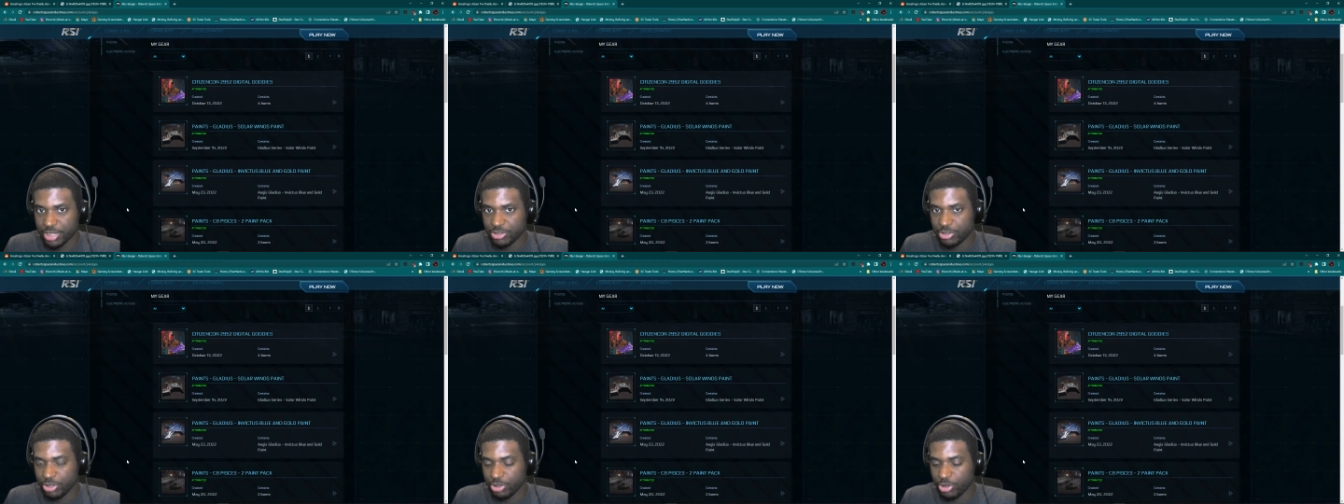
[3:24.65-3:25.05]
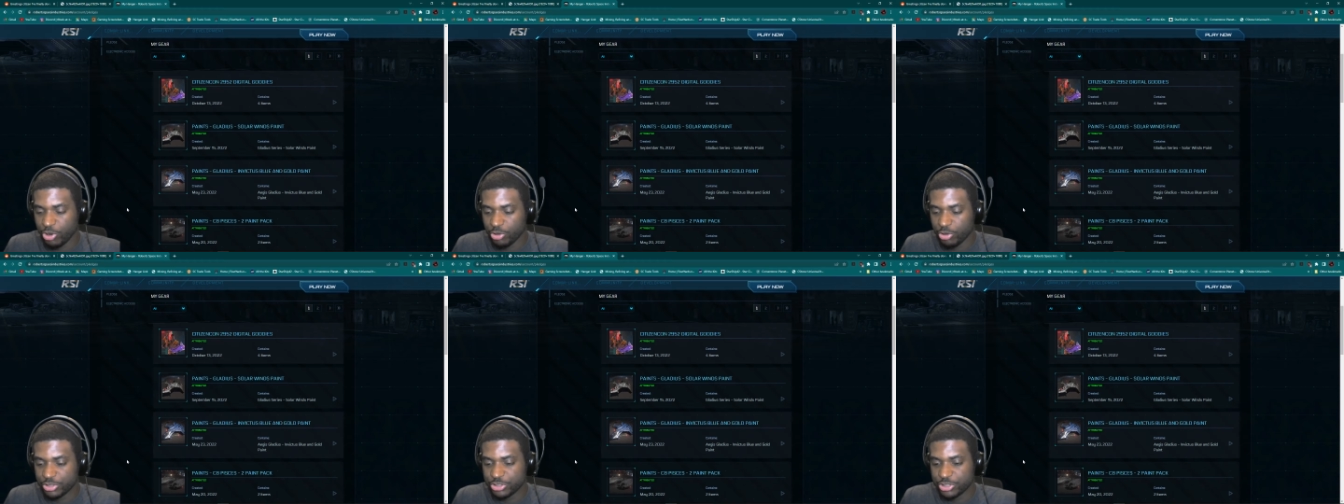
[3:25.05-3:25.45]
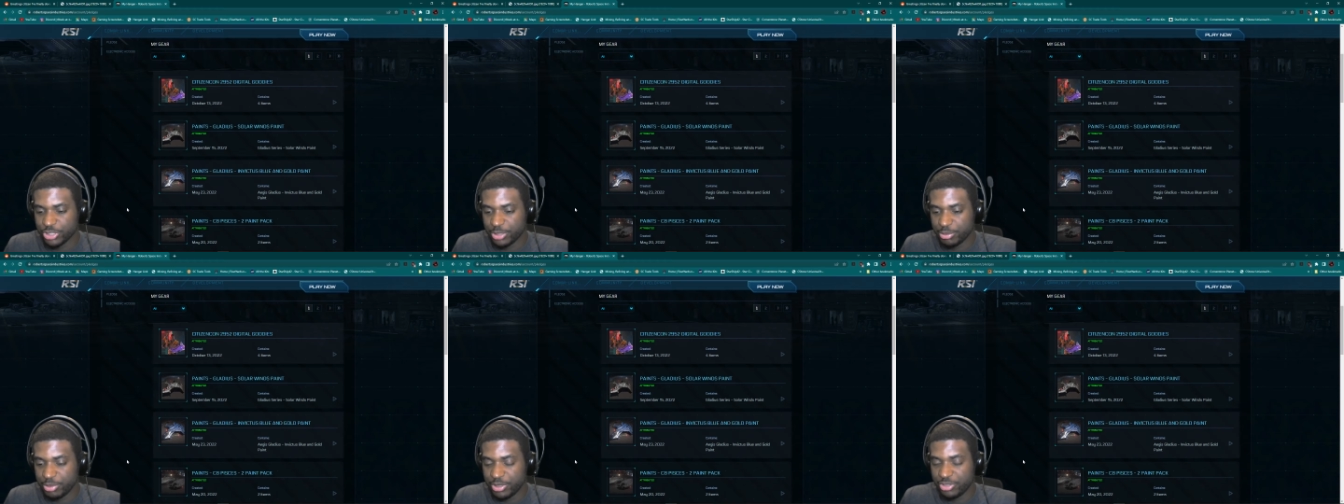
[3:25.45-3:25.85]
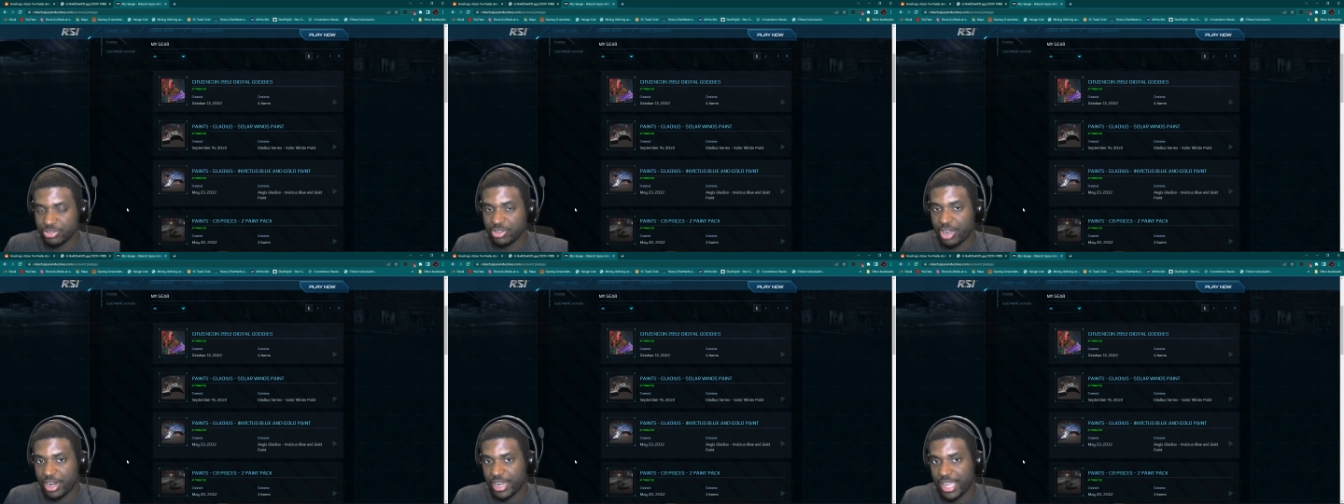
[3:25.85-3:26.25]
The loaner ship is
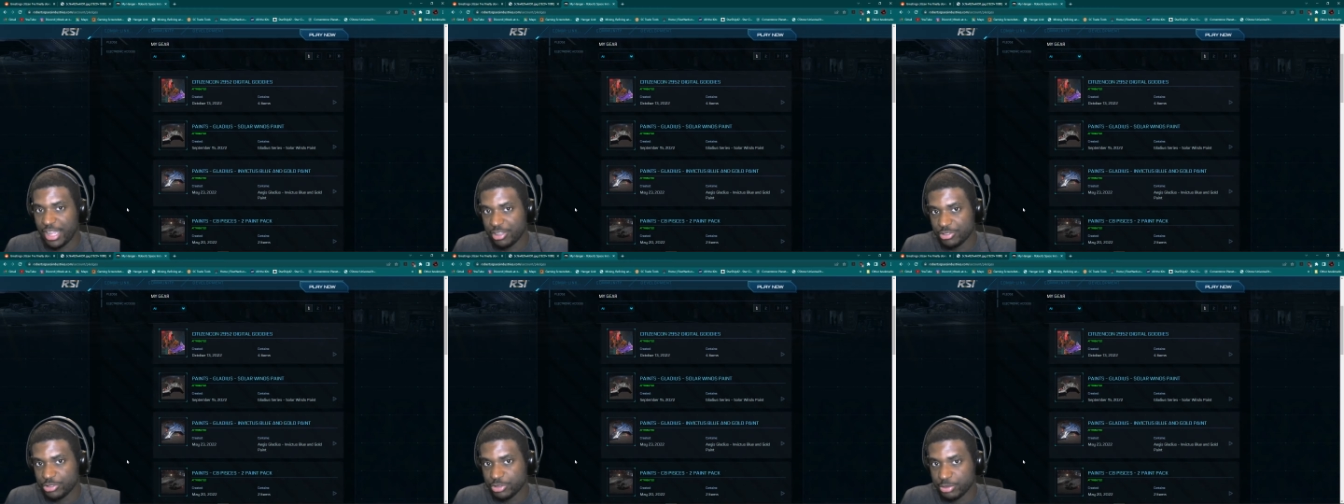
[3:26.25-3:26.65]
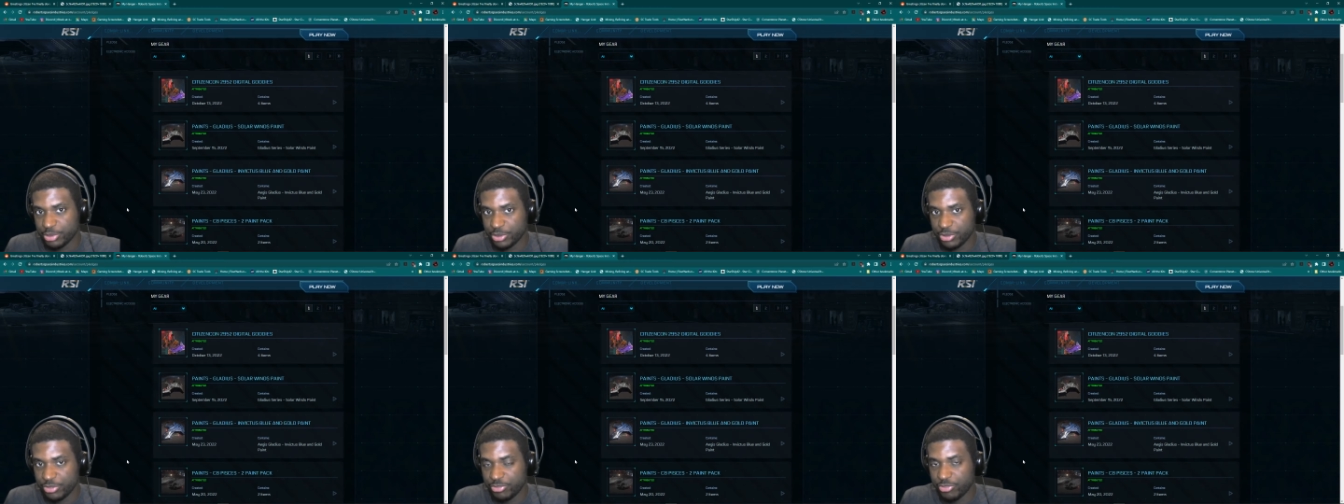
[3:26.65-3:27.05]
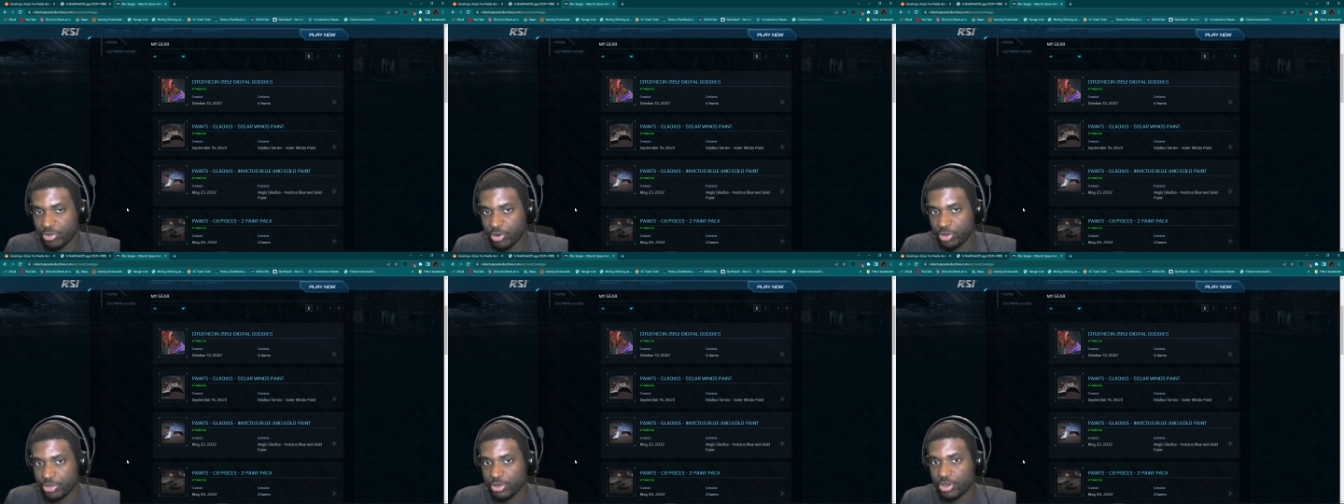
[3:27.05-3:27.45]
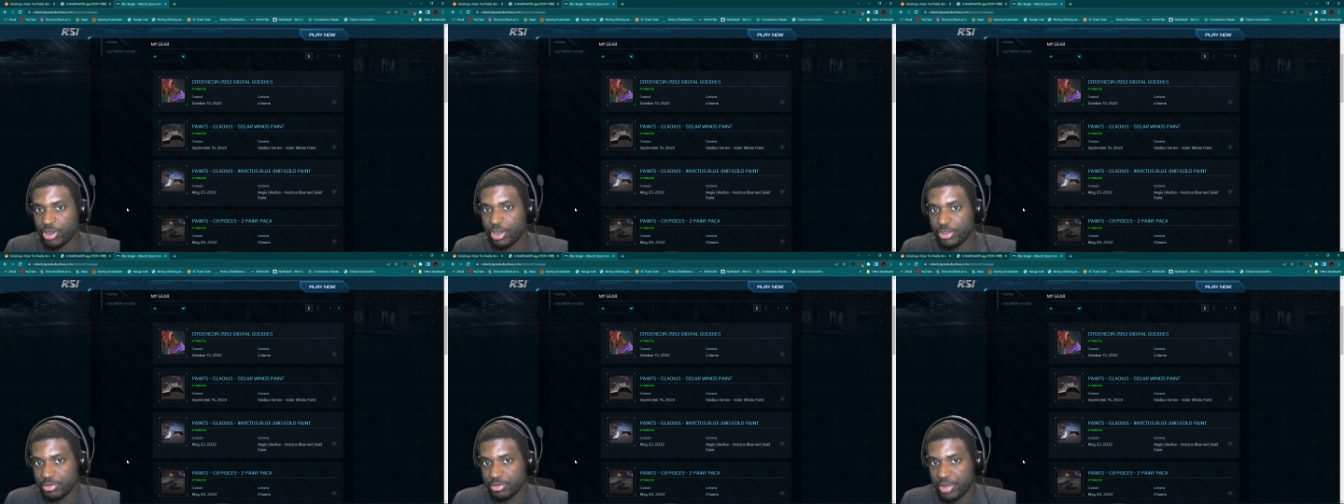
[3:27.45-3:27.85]
not eligible for the
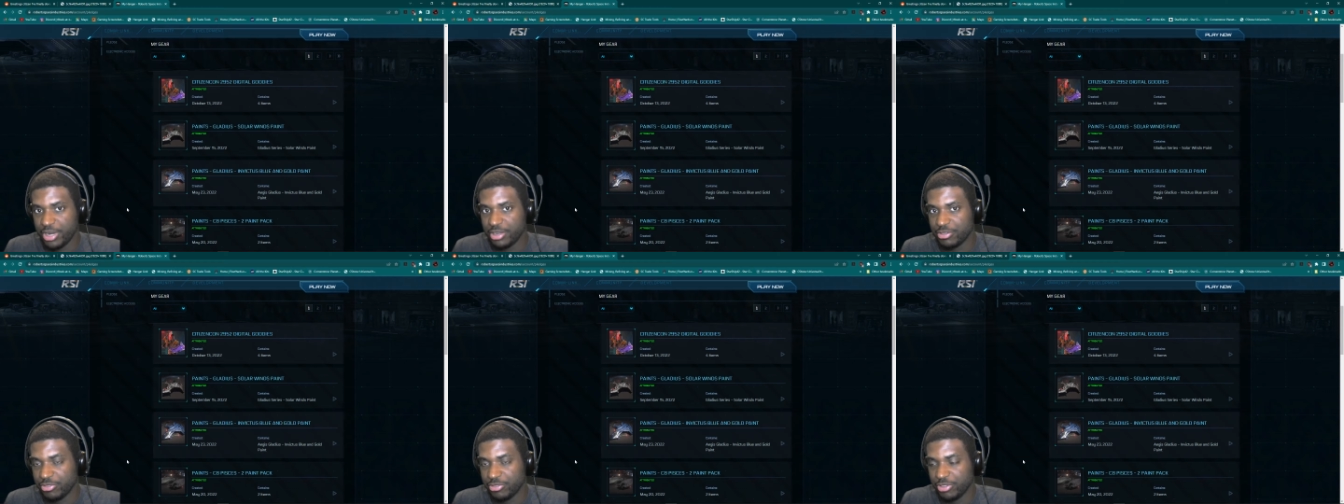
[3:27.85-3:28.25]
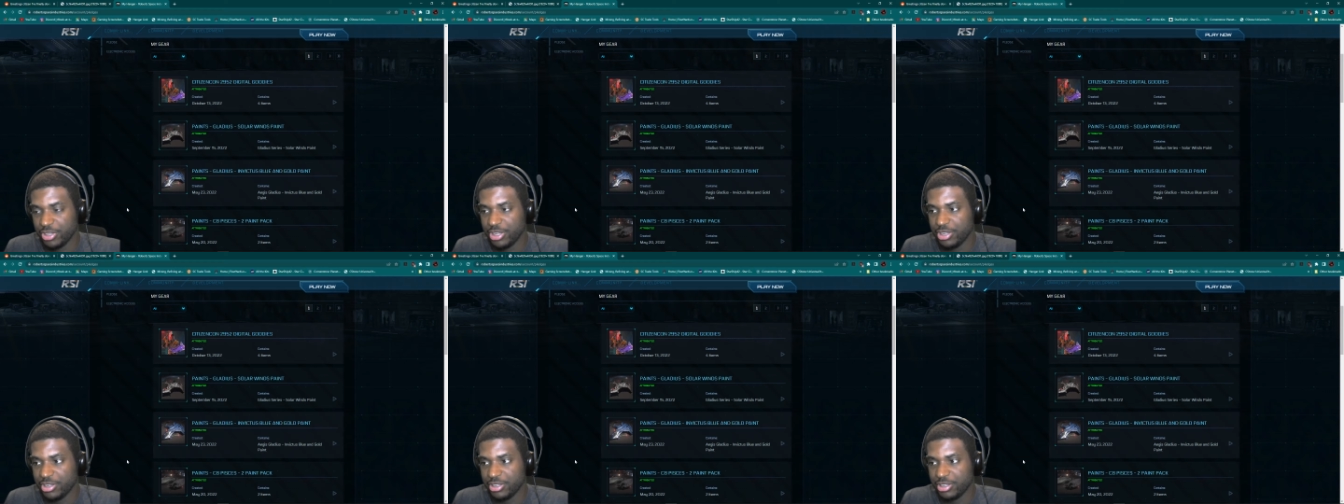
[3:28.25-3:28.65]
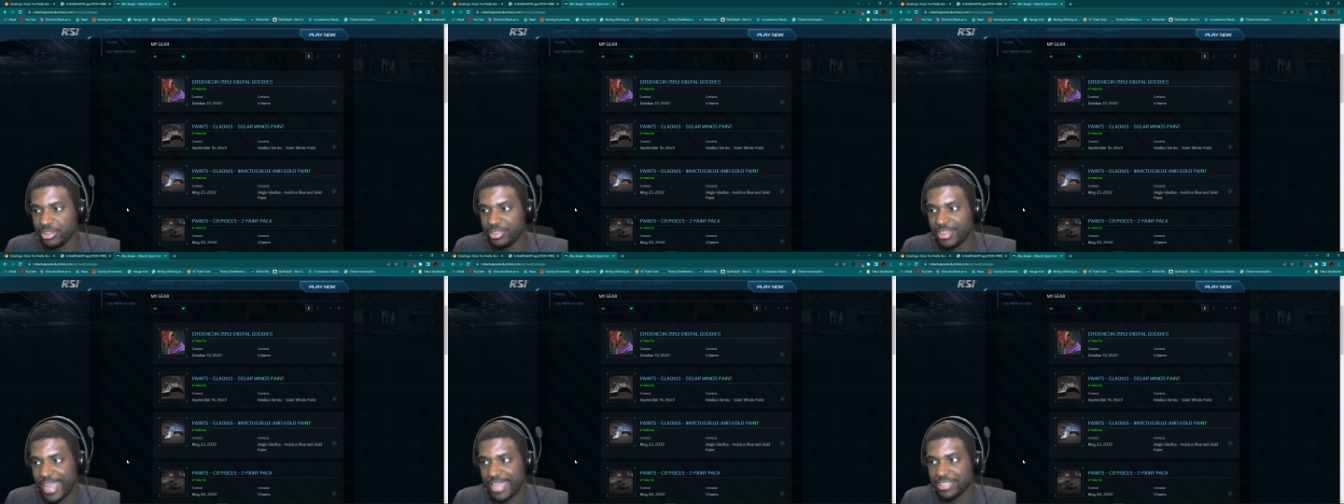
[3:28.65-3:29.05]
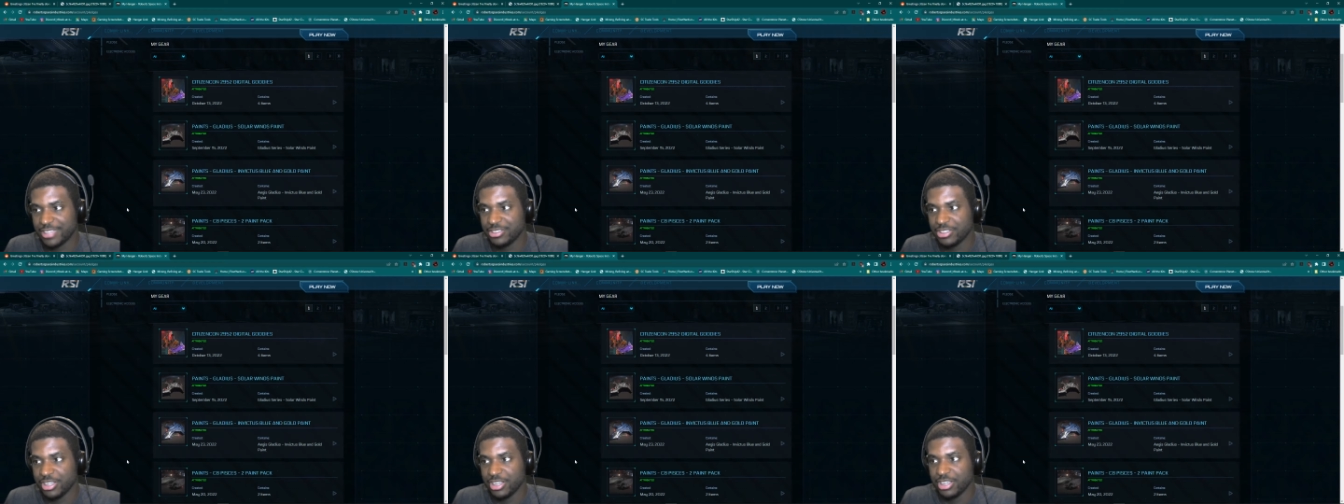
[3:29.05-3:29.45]
cosmetic flair that